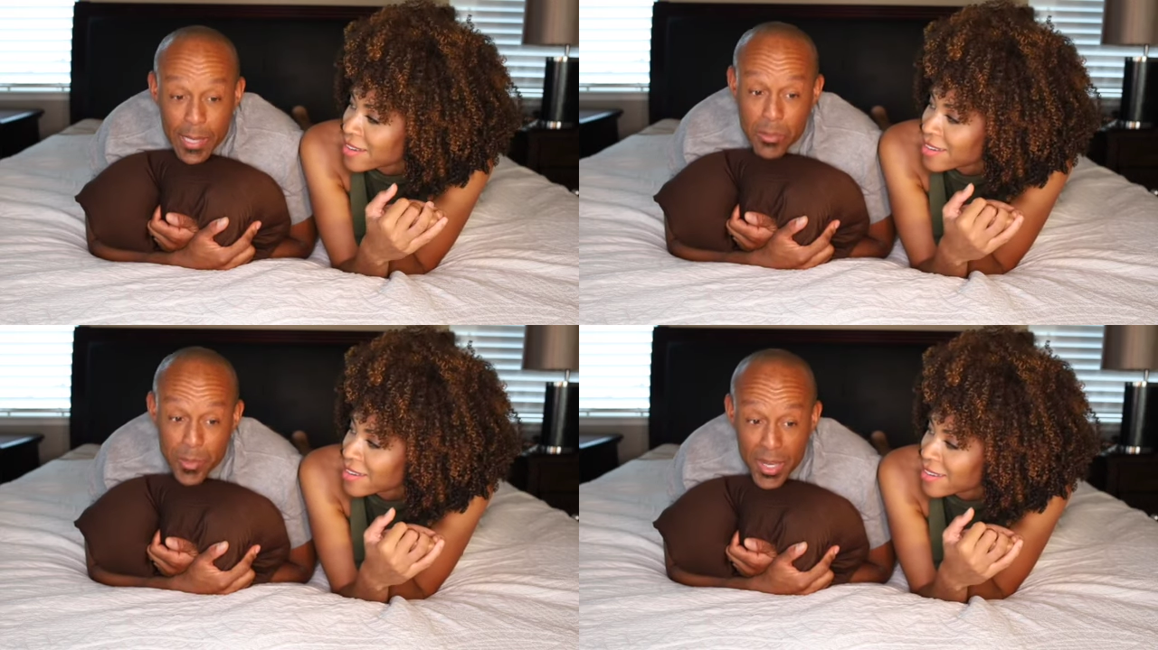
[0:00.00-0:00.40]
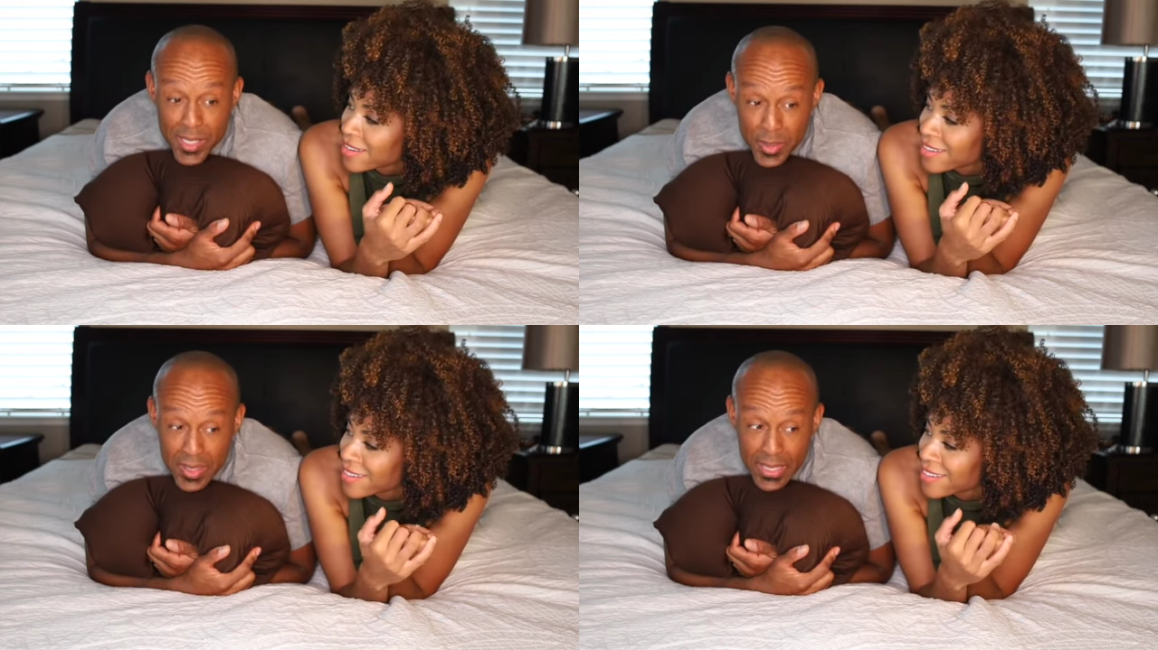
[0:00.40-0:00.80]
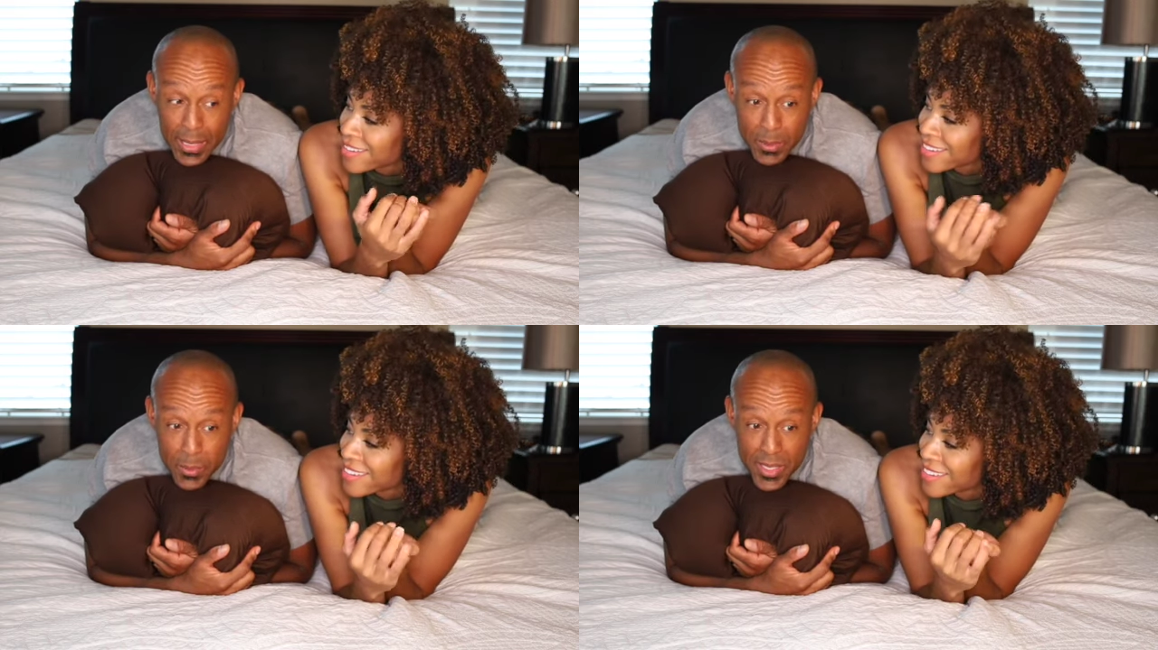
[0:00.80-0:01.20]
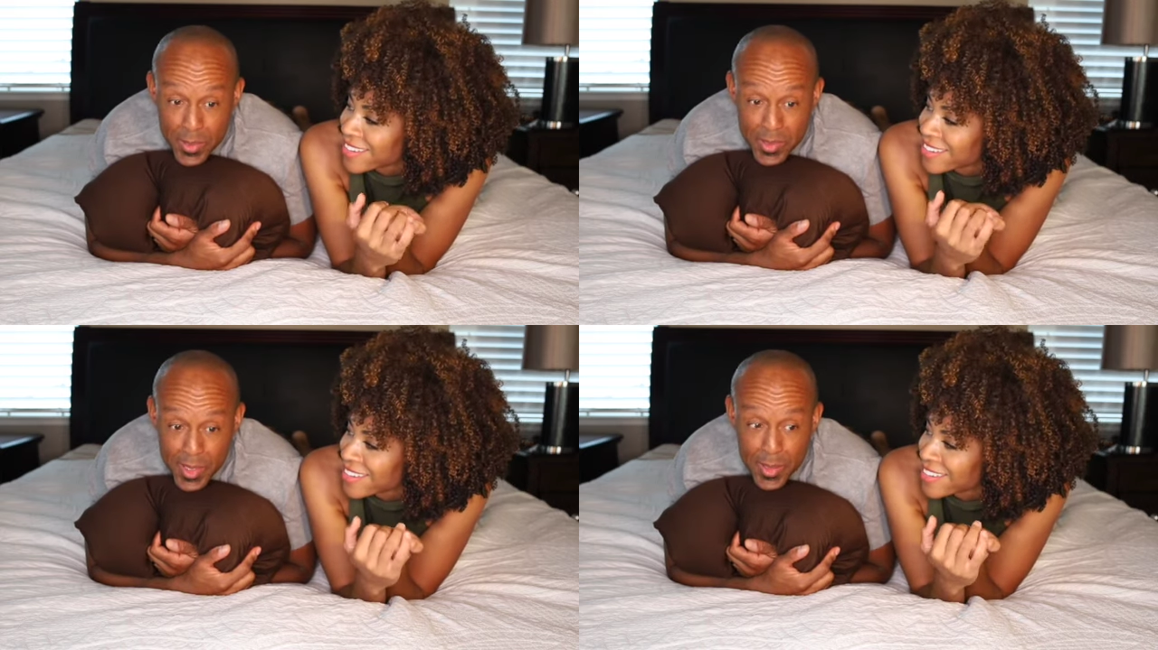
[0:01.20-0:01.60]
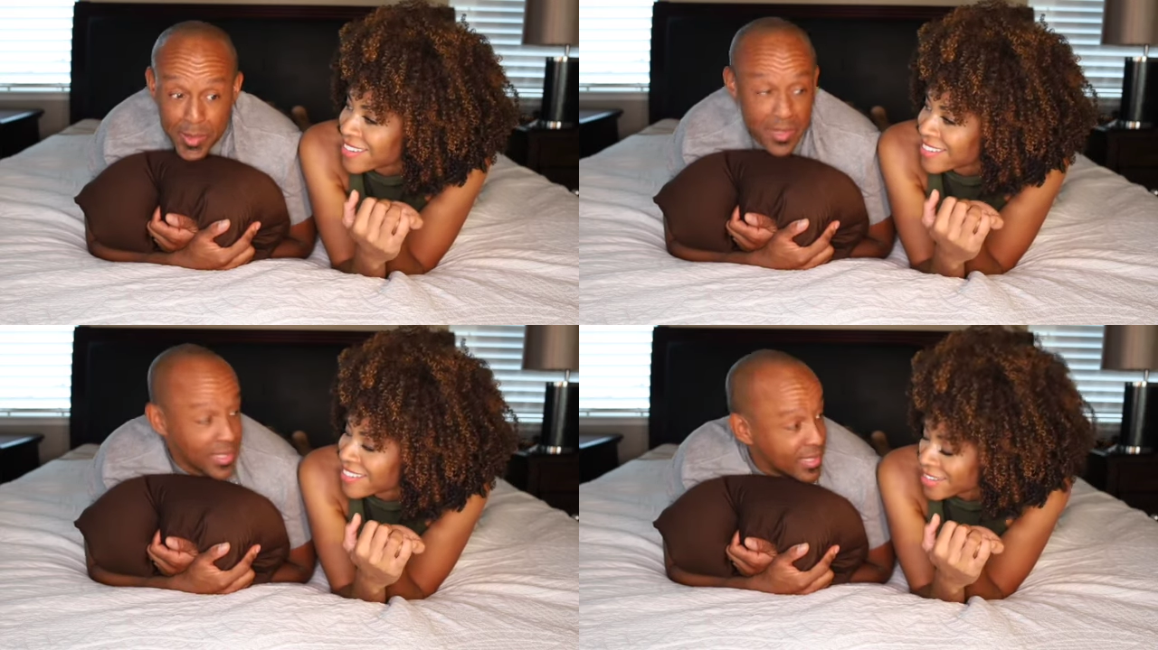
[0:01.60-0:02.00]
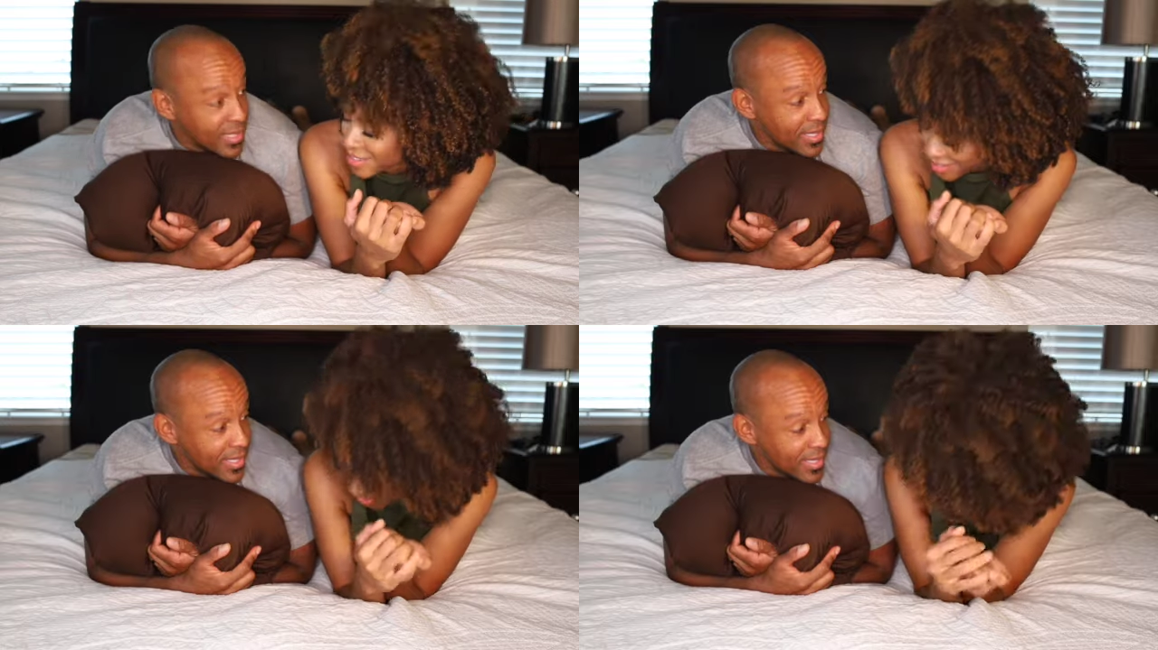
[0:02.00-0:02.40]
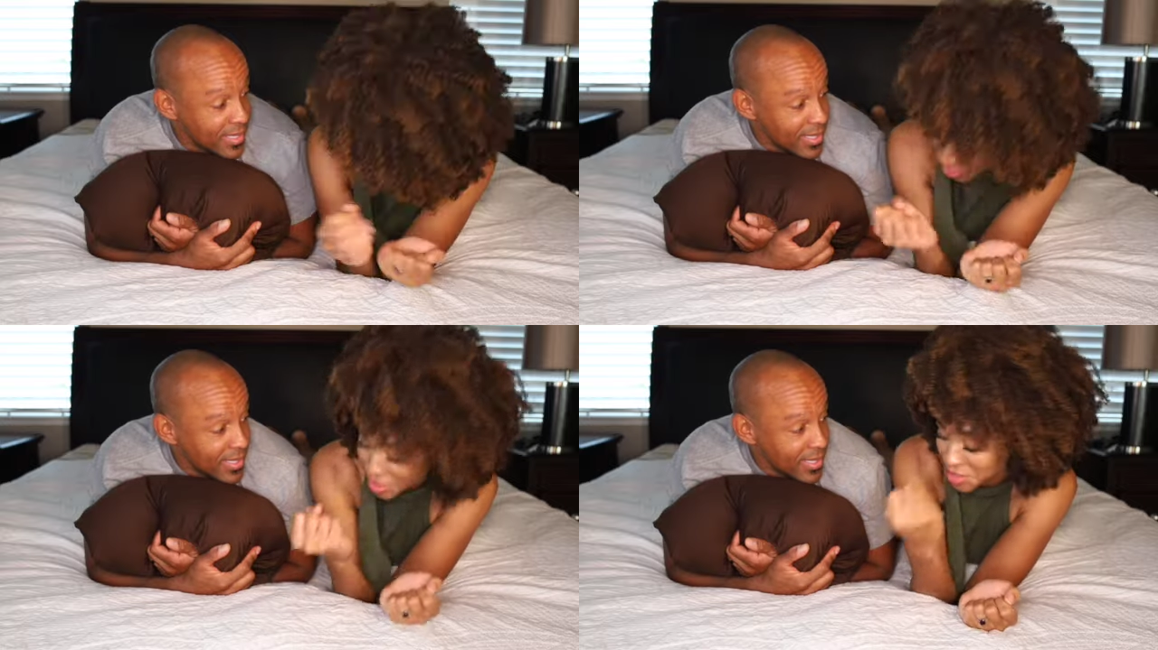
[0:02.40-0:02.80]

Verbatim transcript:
Speaker 1: I'm surprised you didn't claim the muscles too. Well,